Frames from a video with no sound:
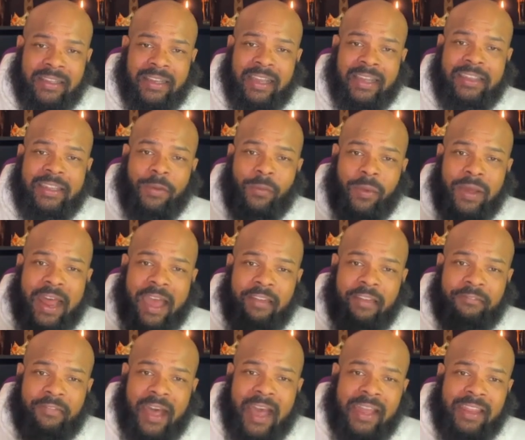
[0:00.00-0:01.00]
And then when I
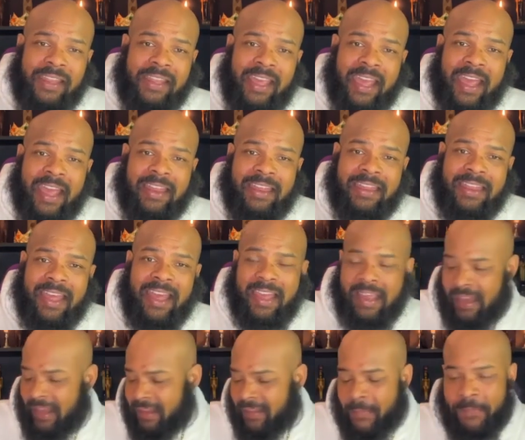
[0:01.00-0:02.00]
finally had
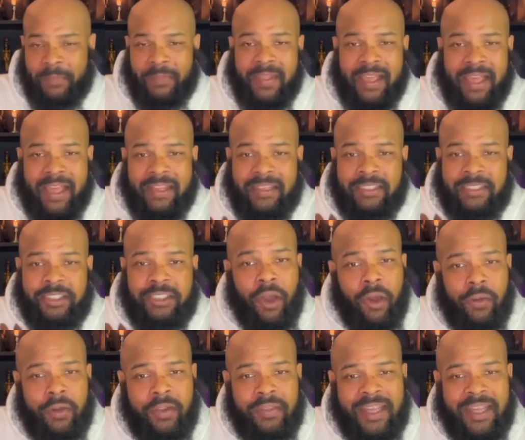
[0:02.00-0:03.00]
that that
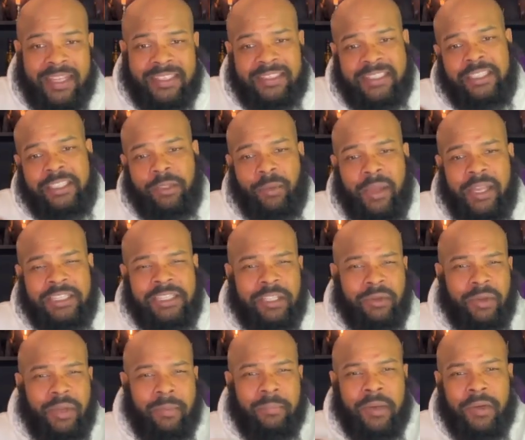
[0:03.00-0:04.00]
shoulder, that situation
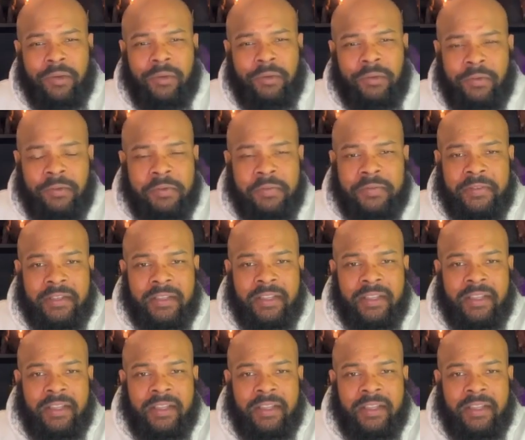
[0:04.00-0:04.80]
removed,